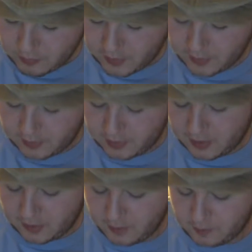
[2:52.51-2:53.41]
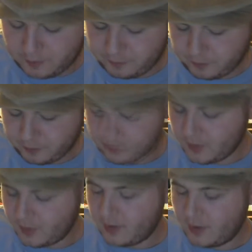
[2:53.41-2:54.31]
Yeah, it's like, um,
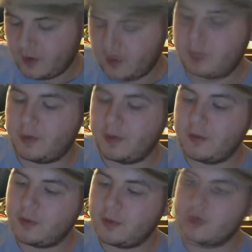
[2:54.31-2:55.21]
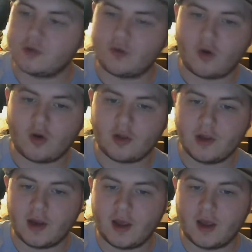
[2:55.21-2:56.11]
it's peanut butter,
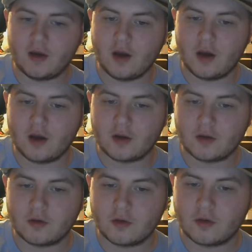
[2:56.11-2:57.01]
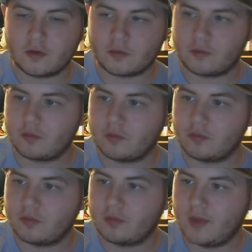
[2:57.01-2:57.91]
chocolate, and, uh,
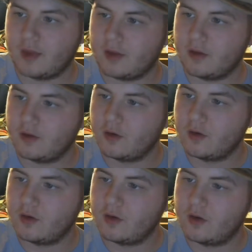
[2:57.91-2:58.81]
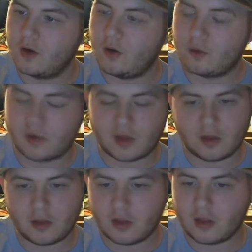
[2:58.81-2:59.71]
like, oats.
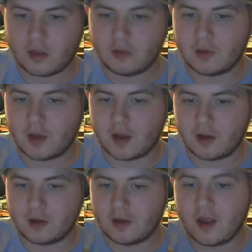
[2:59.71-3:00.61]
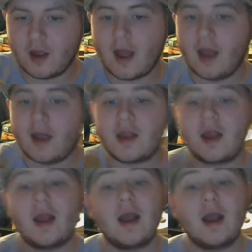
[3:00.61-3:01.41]
So it's like a, see,